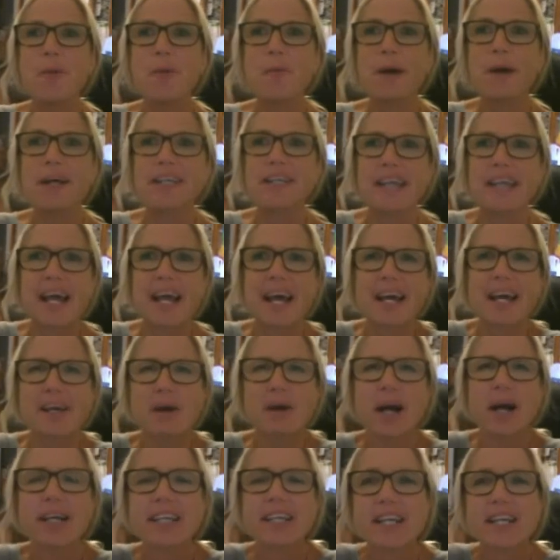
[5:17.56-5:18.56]
But yeah,
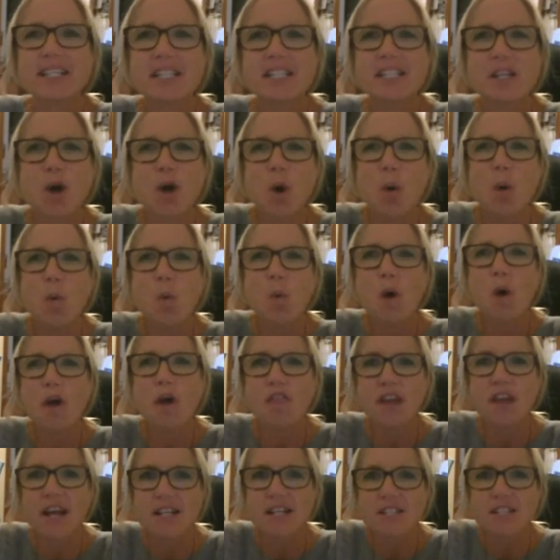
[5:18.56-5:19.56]
I guess what
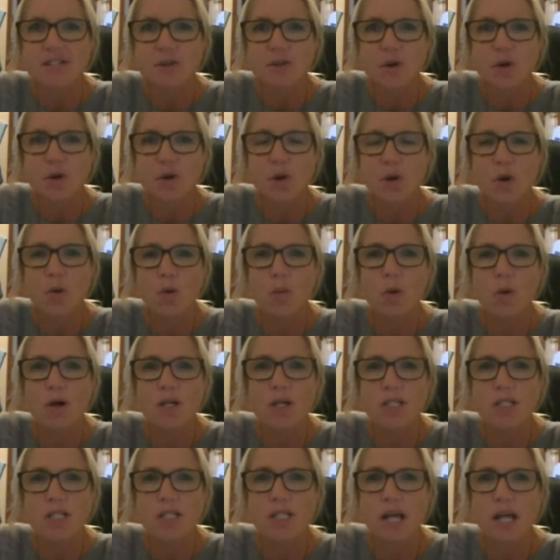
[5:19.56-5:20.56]
they saw
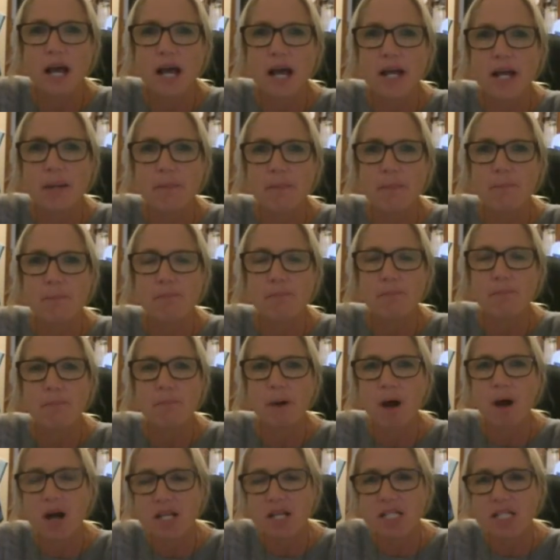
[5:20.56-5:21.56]
was a
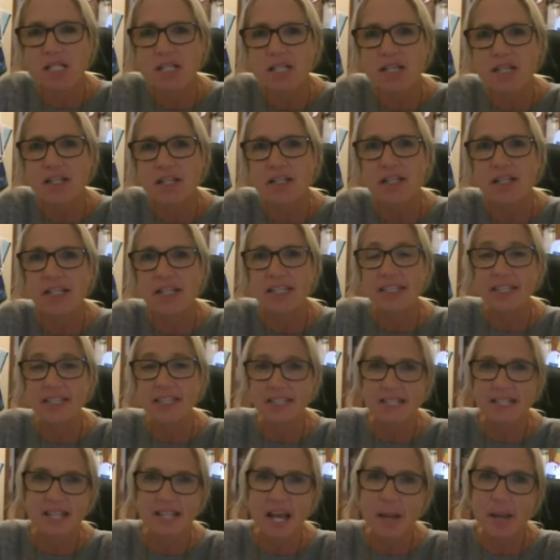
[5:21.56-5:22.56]
person in the
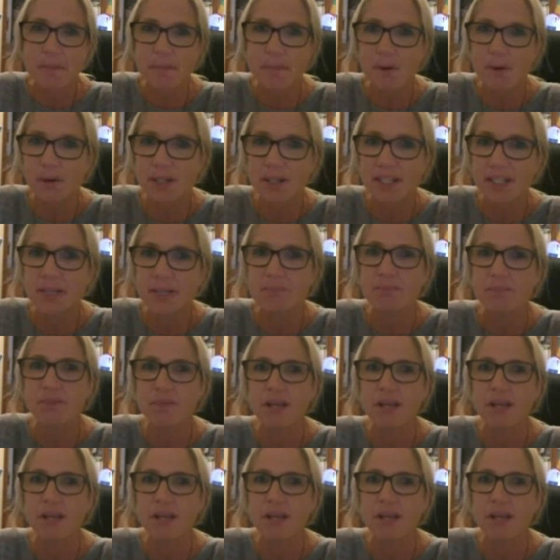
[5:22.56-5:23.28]
same body,